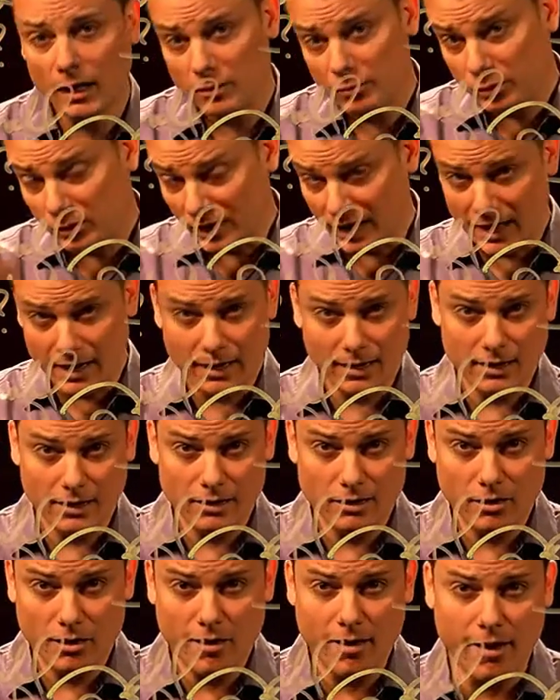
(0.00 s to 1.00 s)
And planning
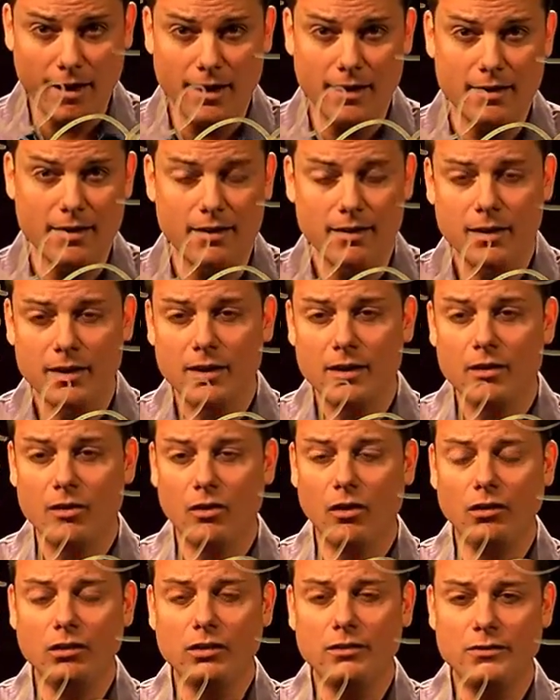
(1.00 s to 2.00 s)
in your head
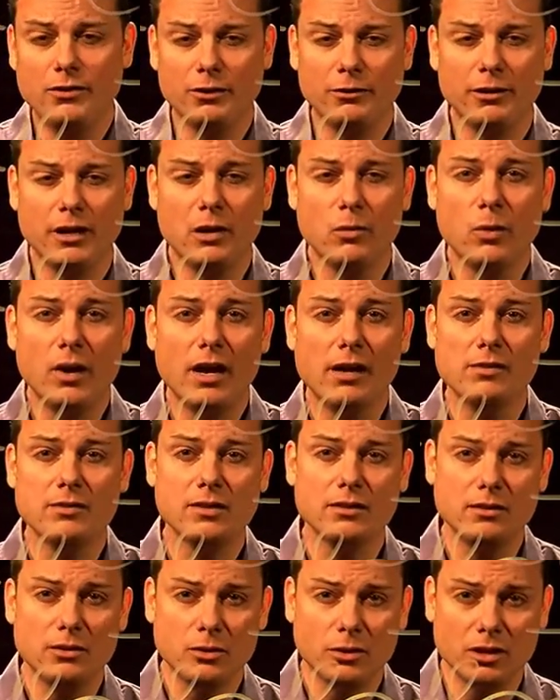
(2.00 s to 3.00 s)
all of the great
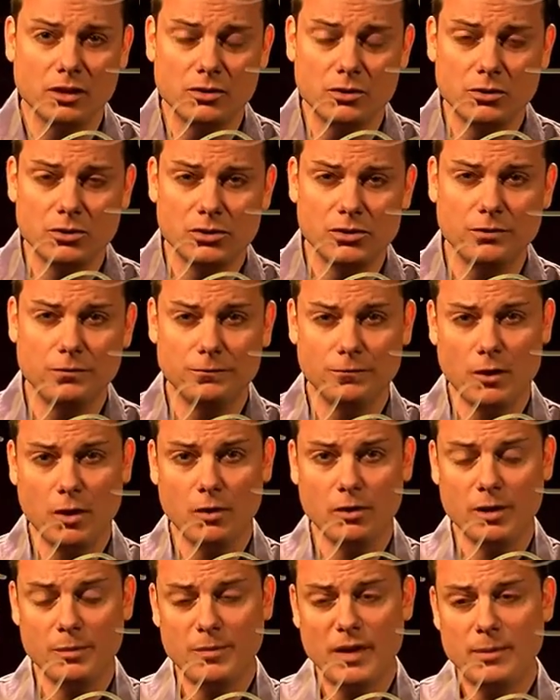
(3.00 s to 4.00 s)
ways that you can use the
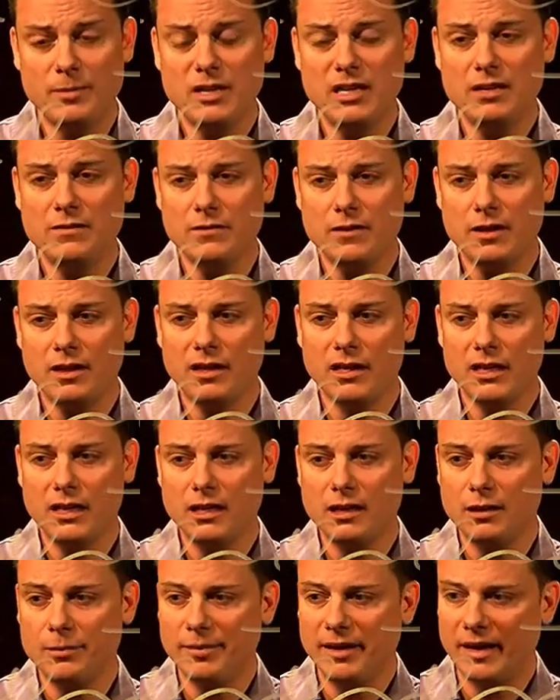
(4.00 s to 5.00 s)
phone, and maybe even
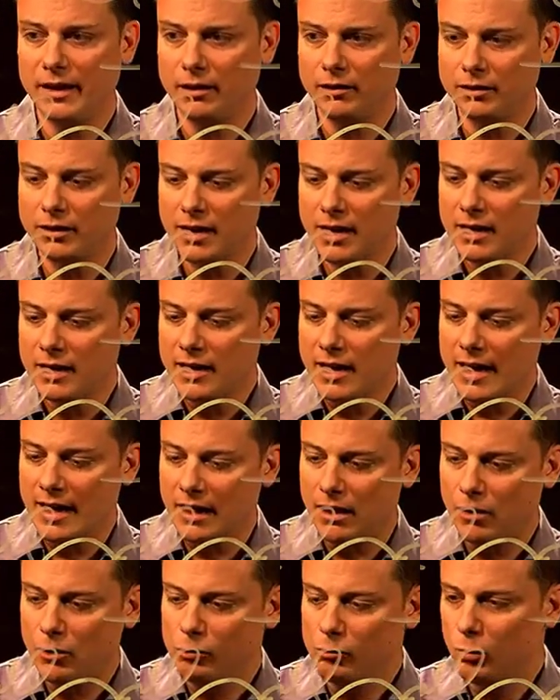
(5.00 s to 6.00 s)
thinking about
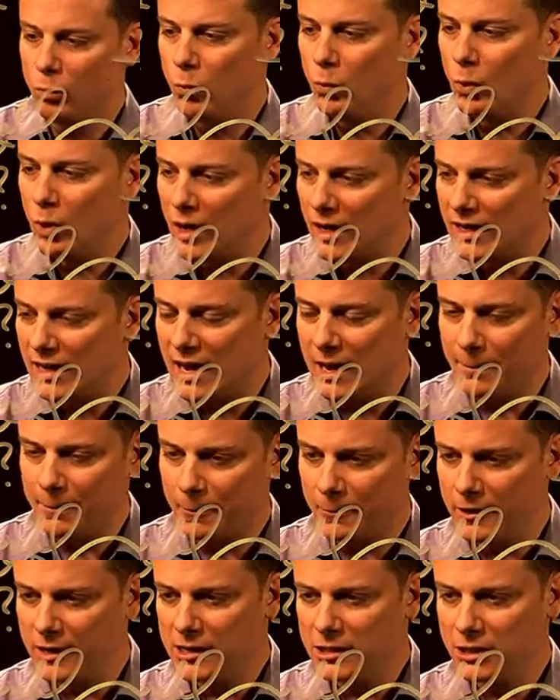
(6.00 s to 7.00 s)
how one
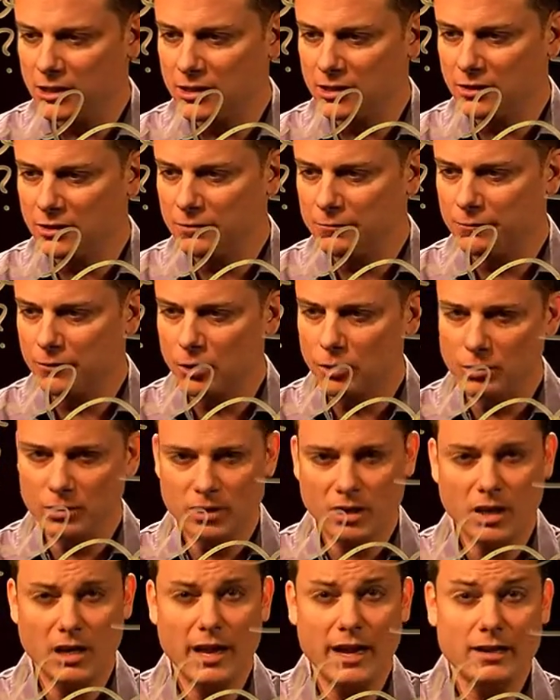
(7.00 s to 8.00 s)
operation in the
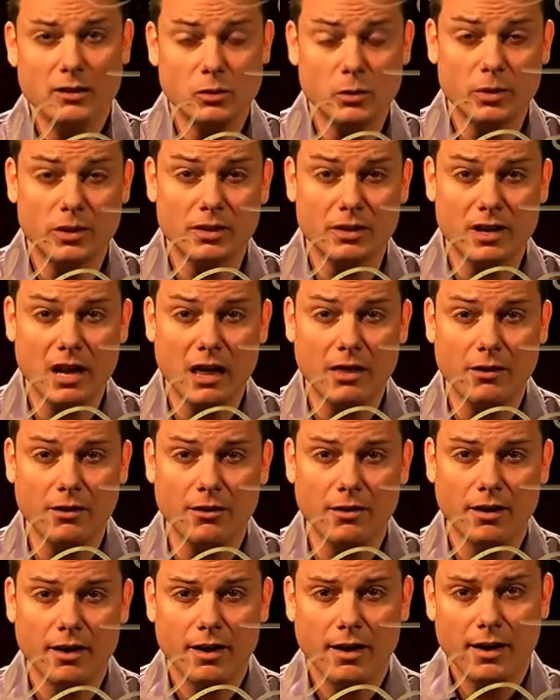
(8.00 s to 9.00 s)
phone connects with
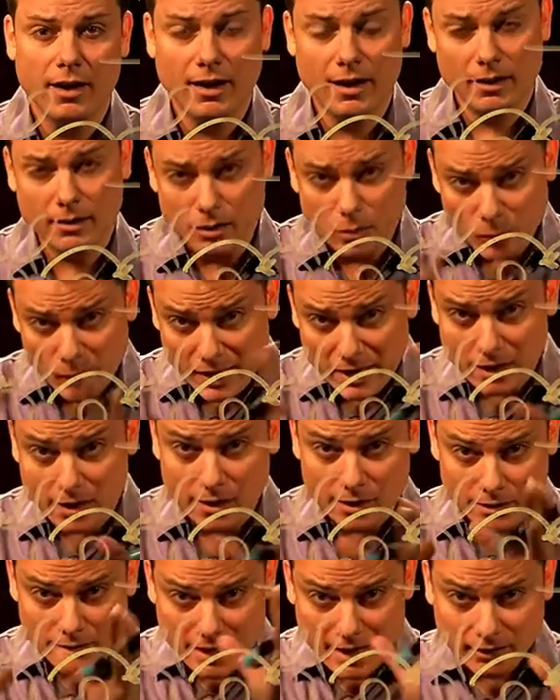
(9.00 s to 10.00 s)
another, and you
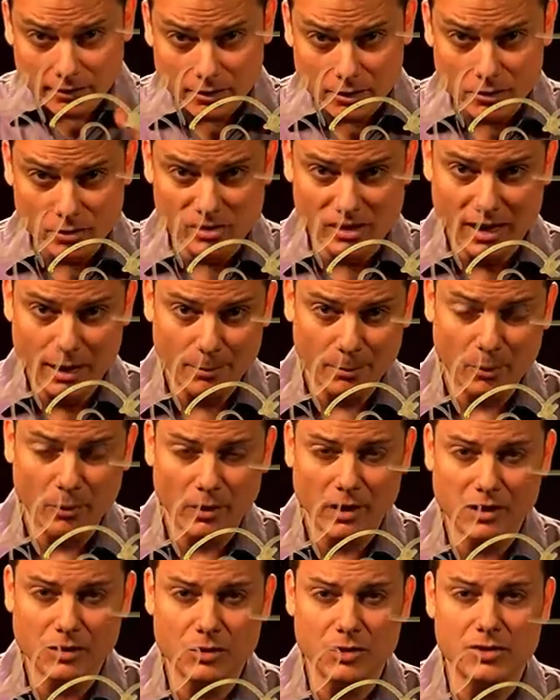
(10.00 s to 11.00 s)
might connect those
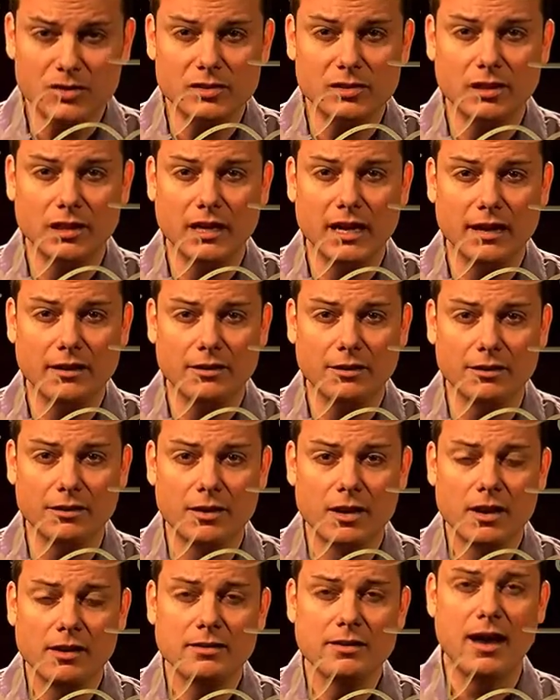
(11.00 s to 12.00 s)
operations together
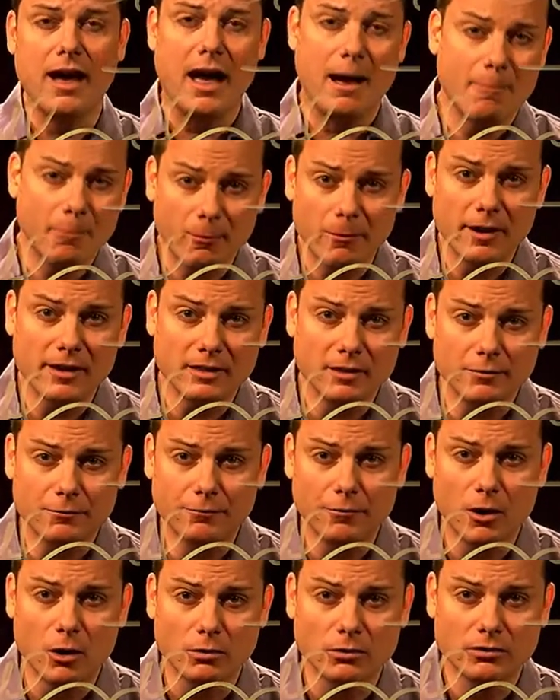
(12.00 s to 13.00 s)
to operate the
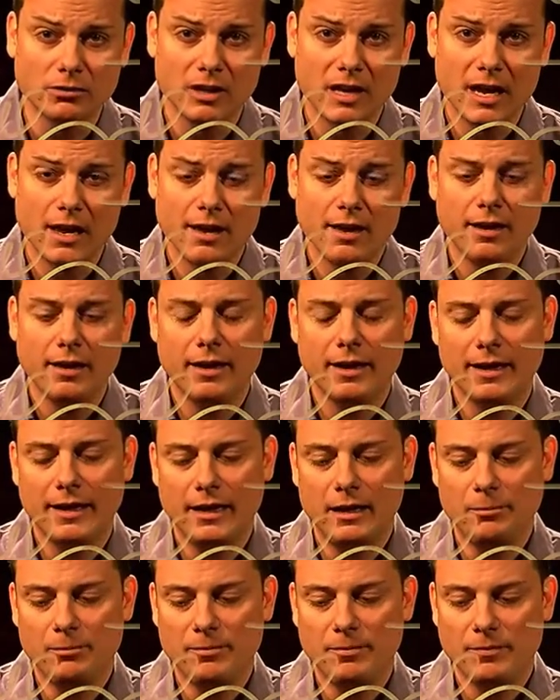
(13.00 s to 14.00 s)

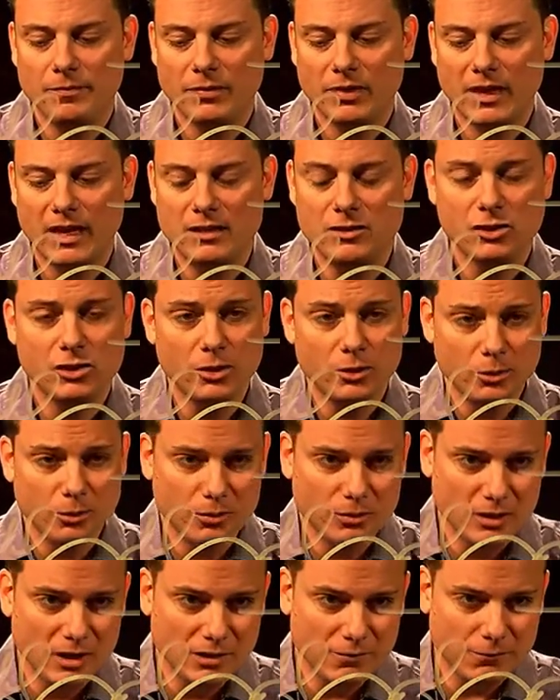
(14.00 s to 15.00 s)
phone. And
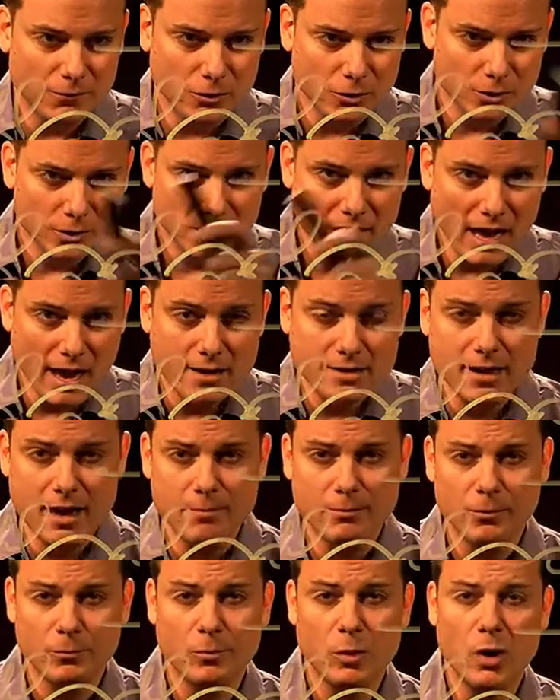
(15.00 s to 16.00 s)
so if you're that
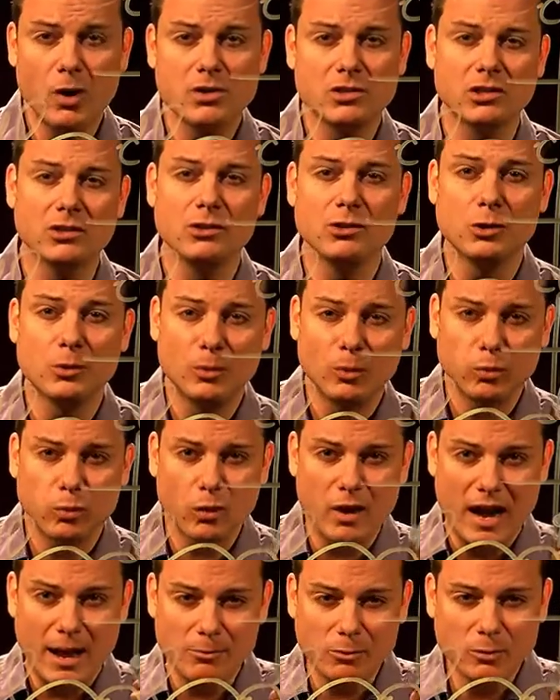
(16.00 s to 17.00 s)
type of person, you're
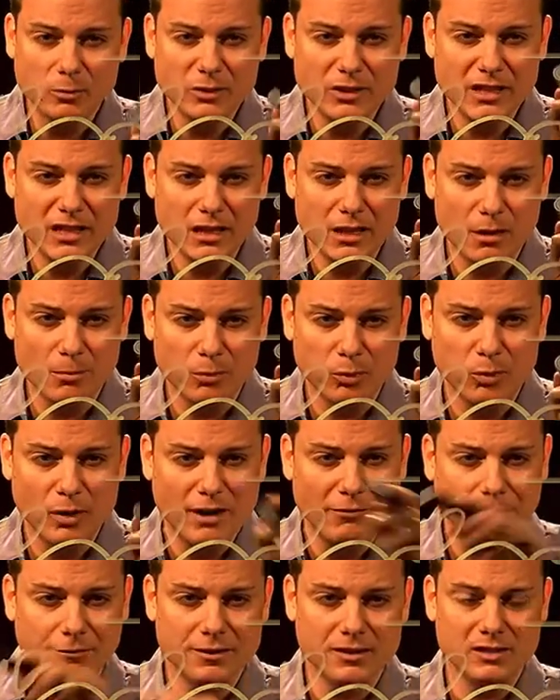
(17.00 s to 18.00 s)
probably a
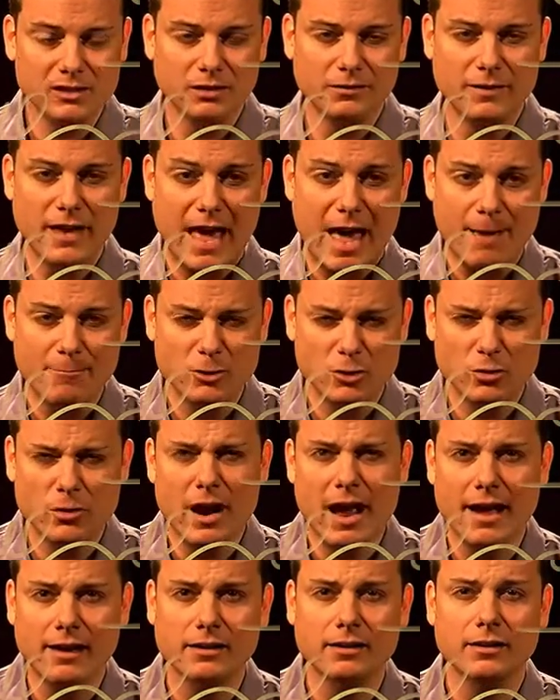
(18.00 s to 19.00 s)
preference of
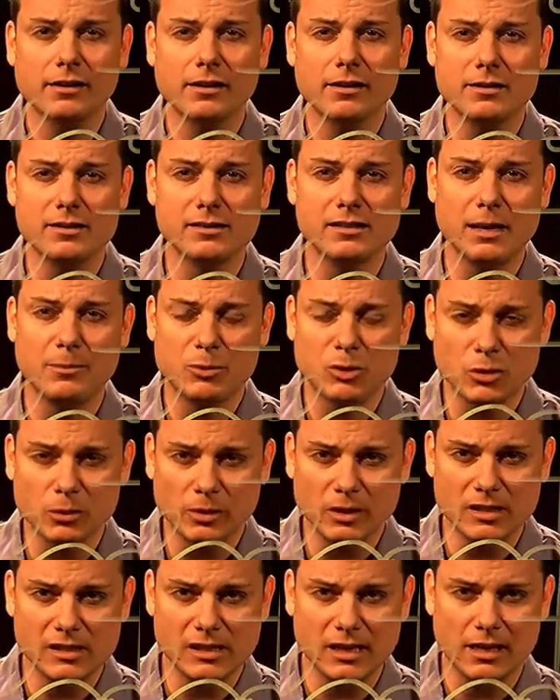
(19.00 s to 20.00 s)
abstract
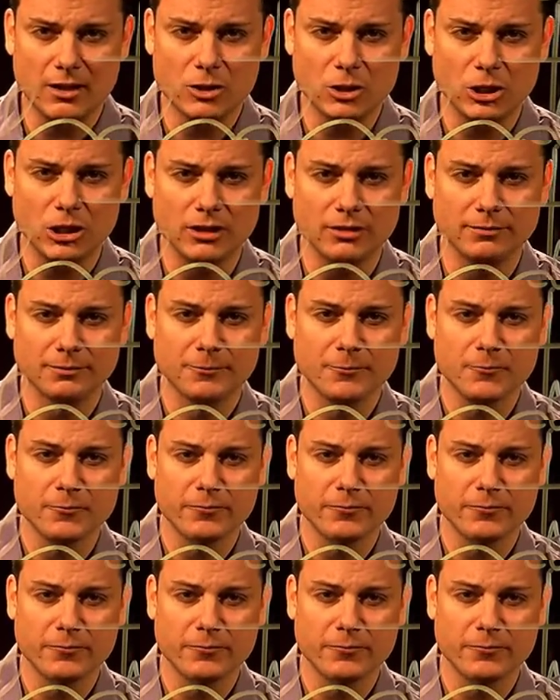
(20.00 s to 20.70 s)
conceptualization.